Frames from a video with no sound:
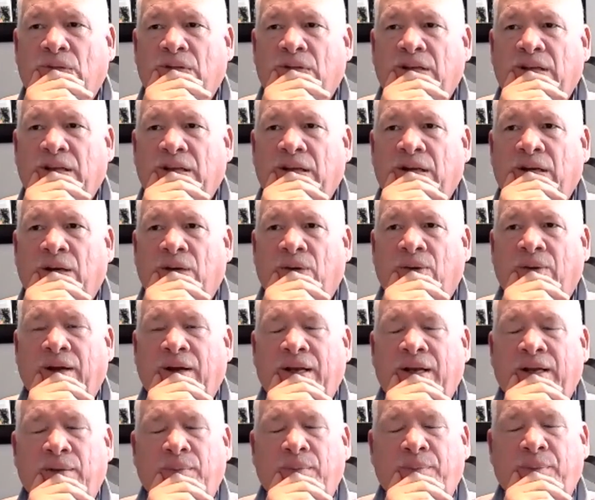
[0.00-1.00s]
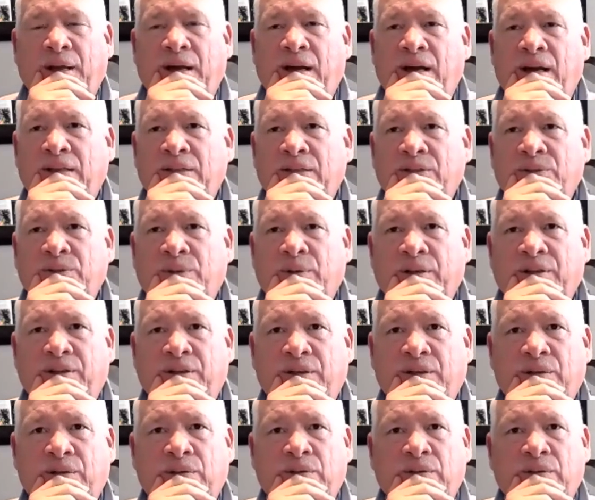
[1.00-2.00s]
you know, and to be honest with
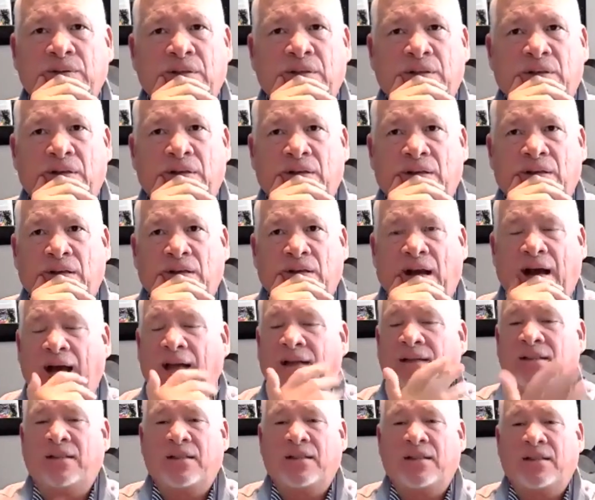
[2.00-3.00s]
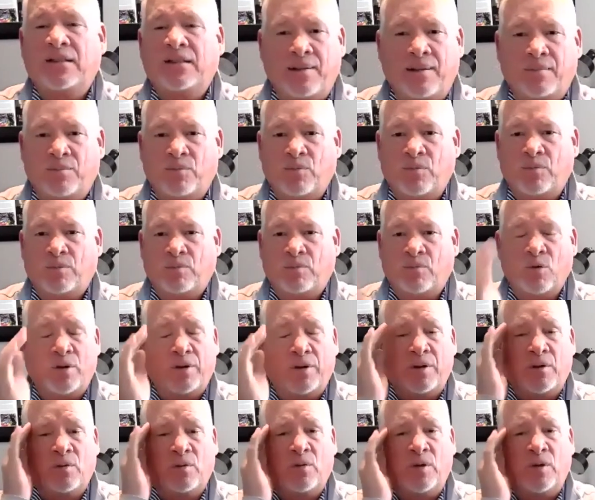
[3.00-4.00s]
you, I I'm
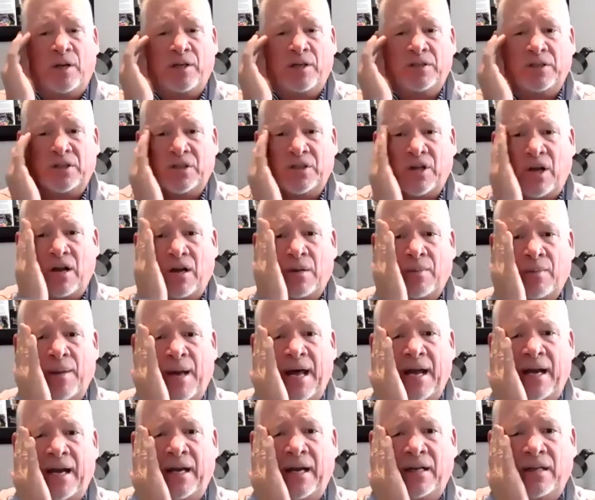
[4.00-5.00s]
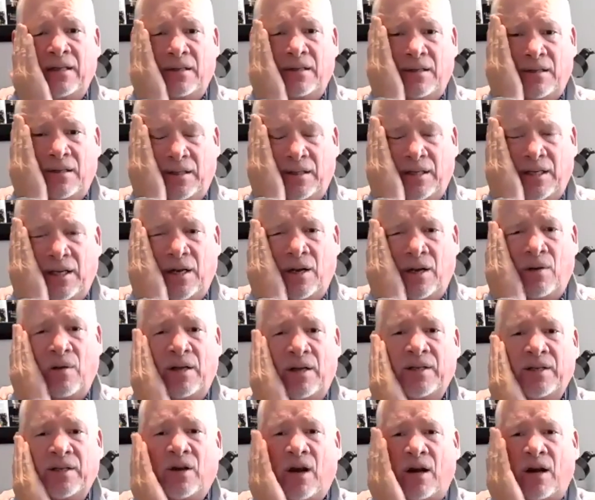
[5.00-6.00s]
more than willing to talk about it, you know,
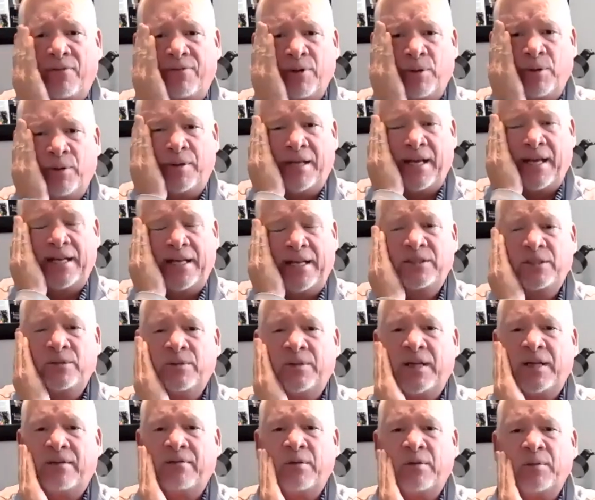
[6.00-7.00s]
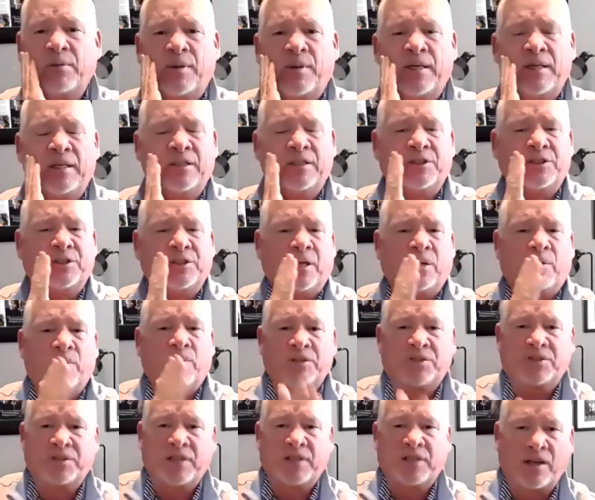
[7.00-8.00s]
on Coffee with Casey with everybody and share it
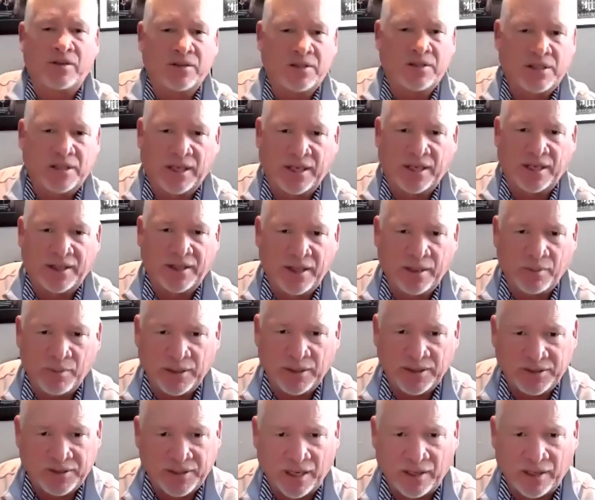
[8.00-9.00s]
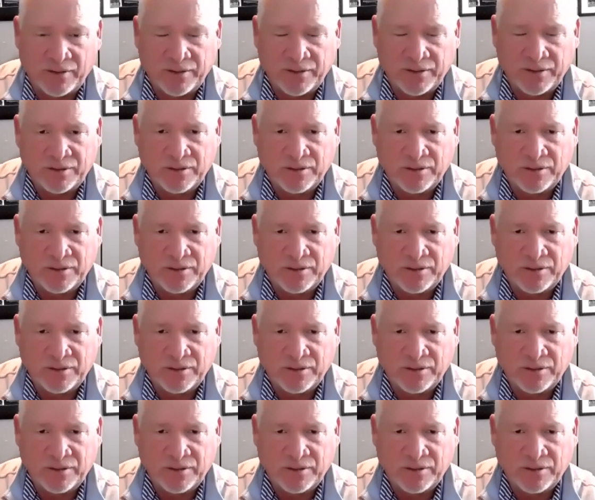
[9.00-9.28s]
with sellers. Because I think my sellers,